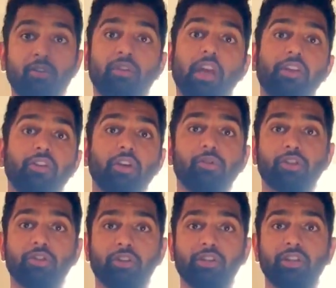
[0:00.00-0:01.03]
dietary
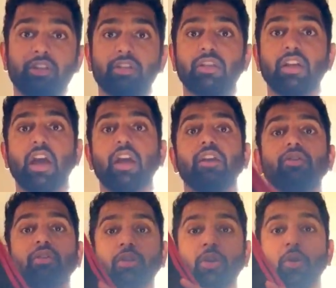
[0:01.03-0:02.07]
restrictions, and you
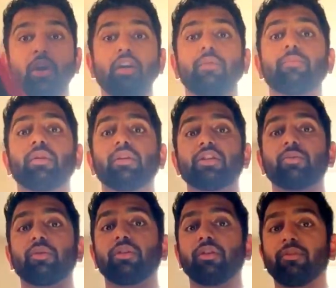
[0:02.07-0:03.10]
can go ahead and bring this
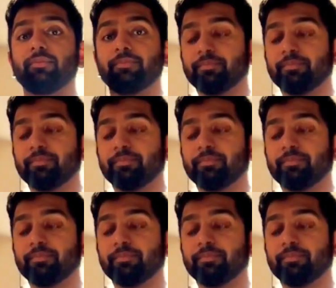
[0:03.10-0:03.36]
with you.